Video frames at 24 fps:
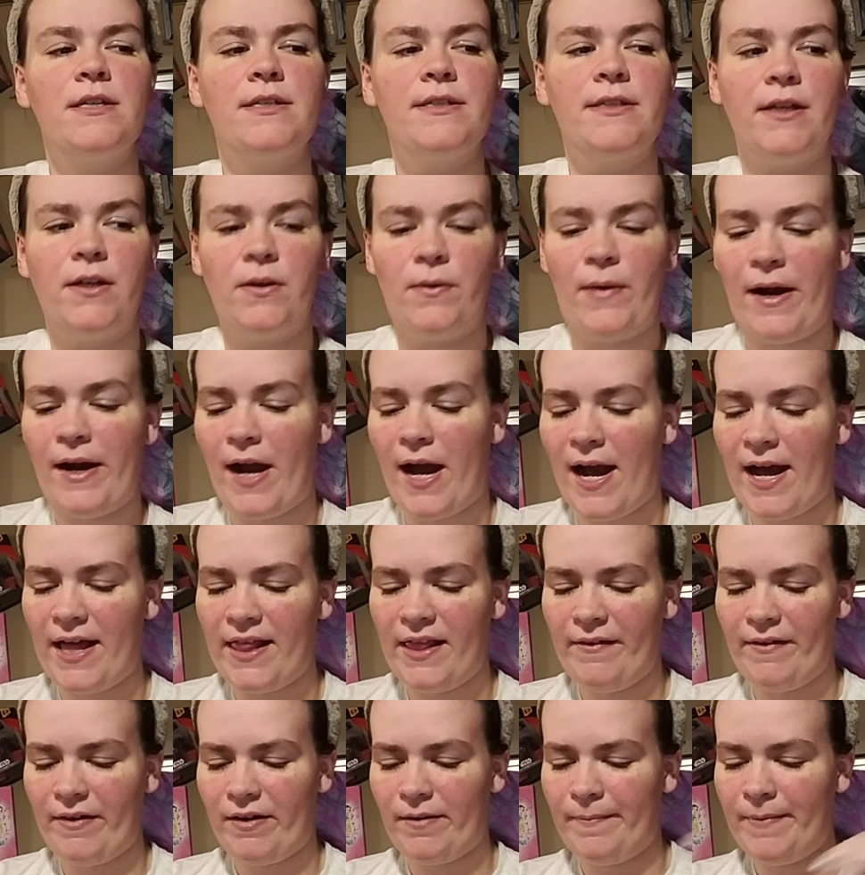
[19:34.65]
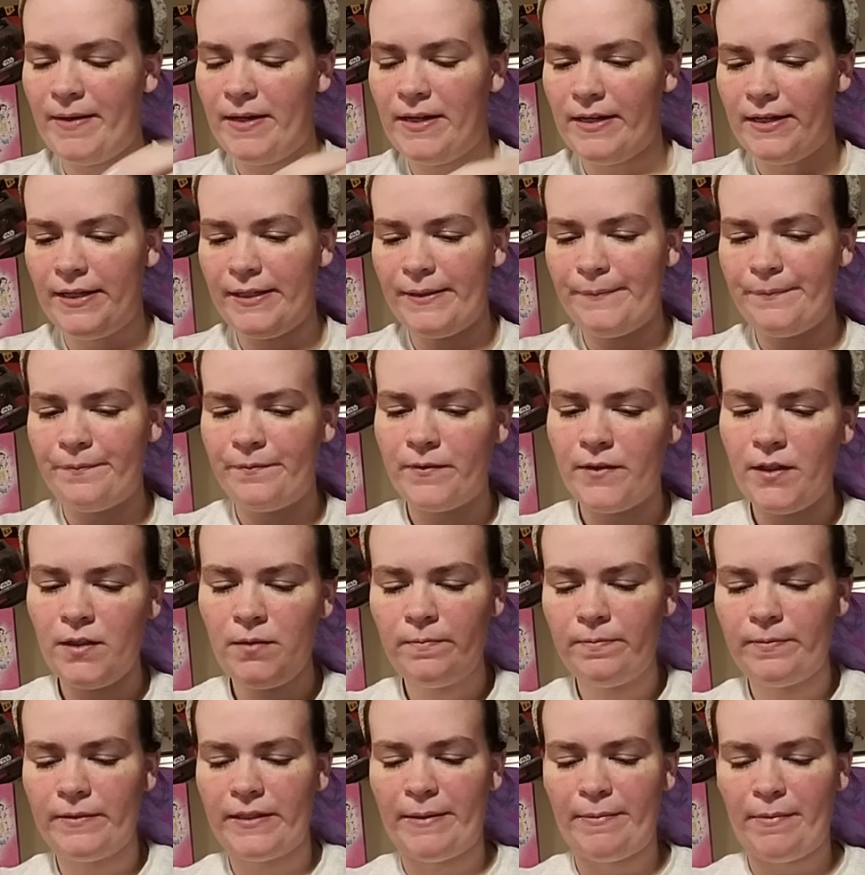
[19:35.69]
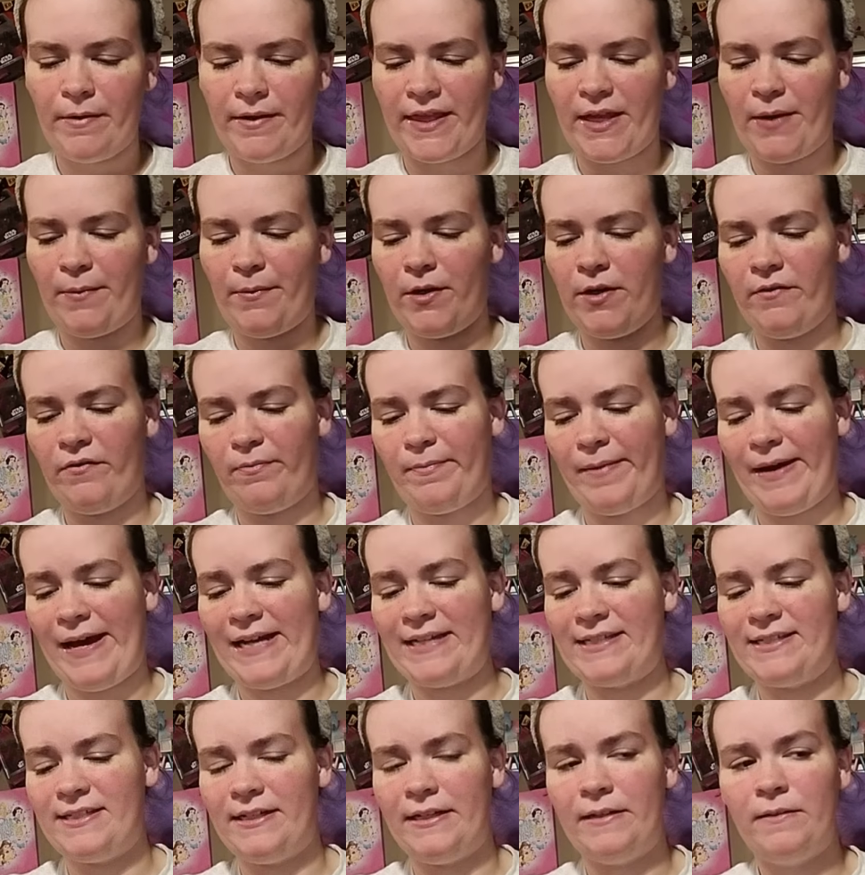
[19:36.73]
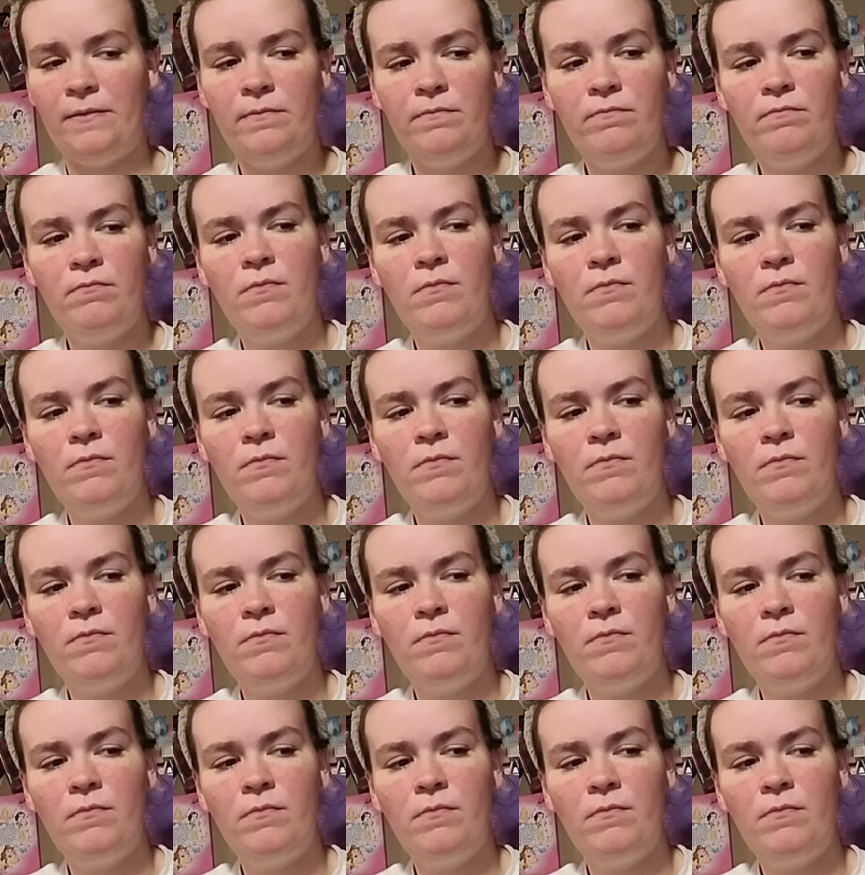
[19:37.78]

So I highly recommend it. Oop, I brought that one over by accident.